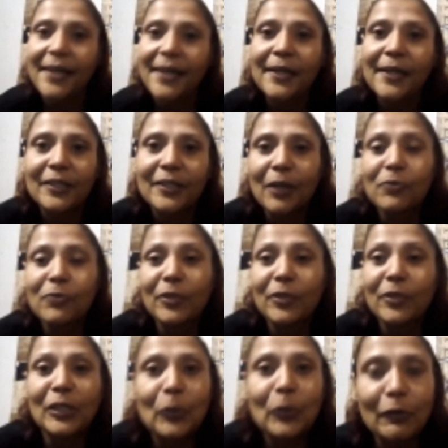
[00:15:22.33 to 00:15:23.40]
But I was
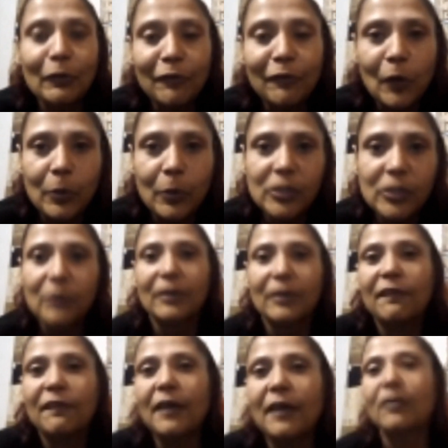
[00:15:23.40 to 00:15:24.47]
really looking forward to it. I
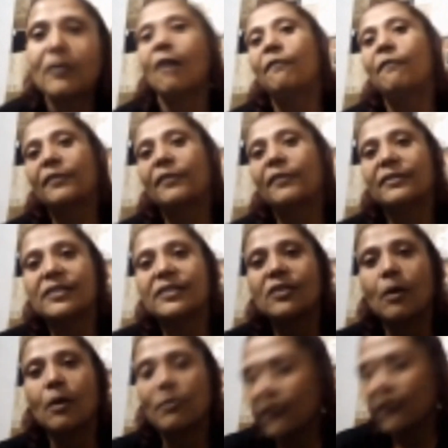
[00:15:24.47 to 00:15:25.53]
felt confident this
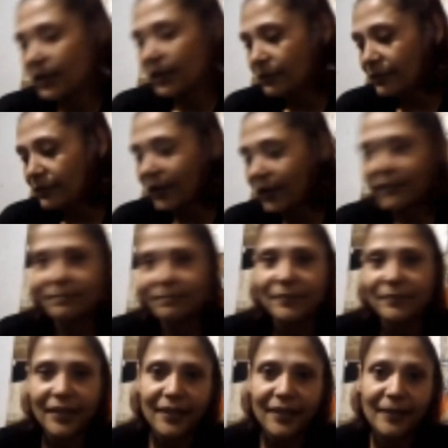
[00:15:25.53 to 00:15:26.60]
time around. Like,
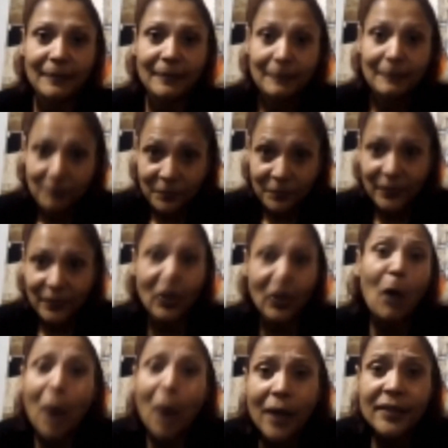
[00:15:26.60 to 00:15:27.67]
yeah, like I
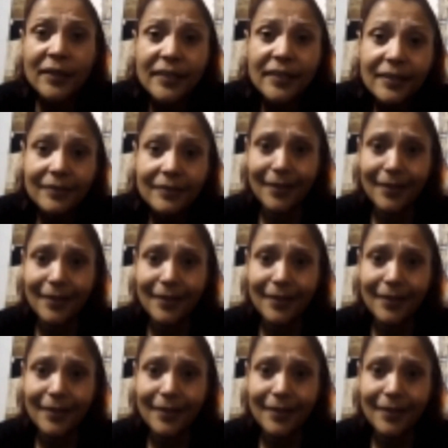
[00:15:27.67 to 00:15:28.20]
wanted it.